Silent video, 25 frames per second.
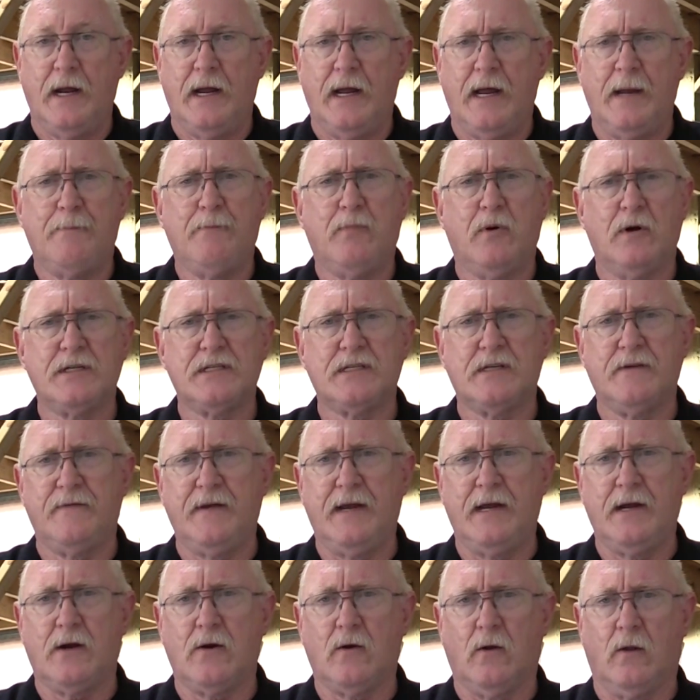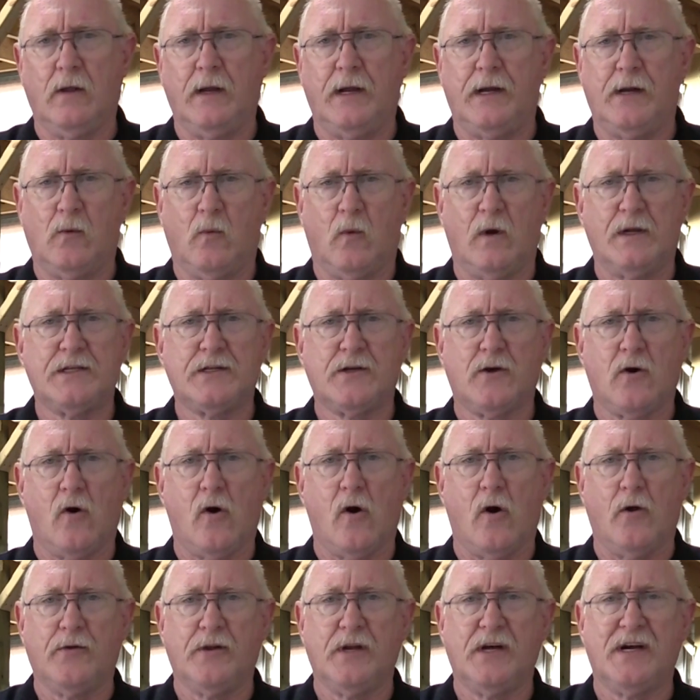it puts the vehicle into what's
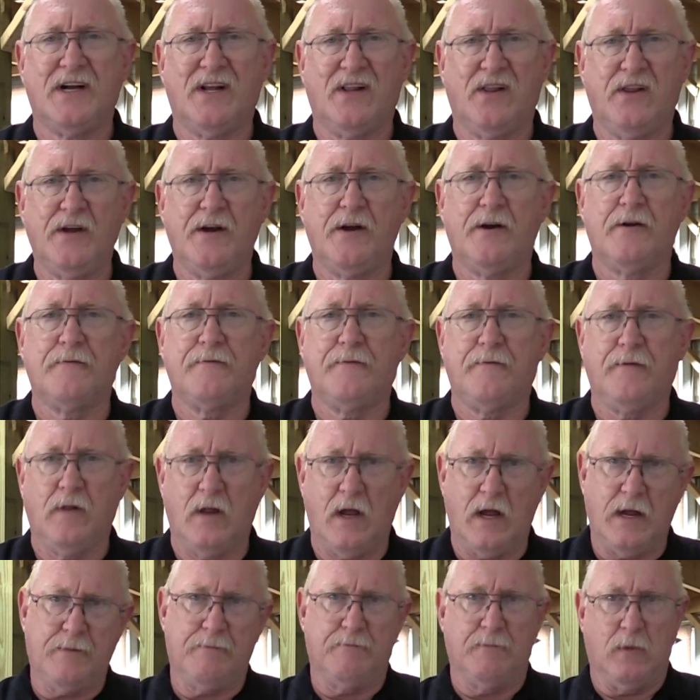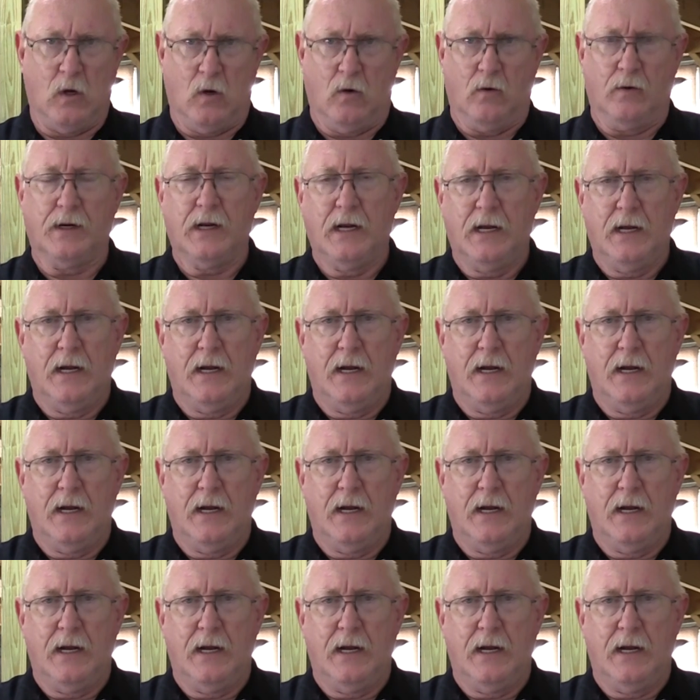called clear flood mode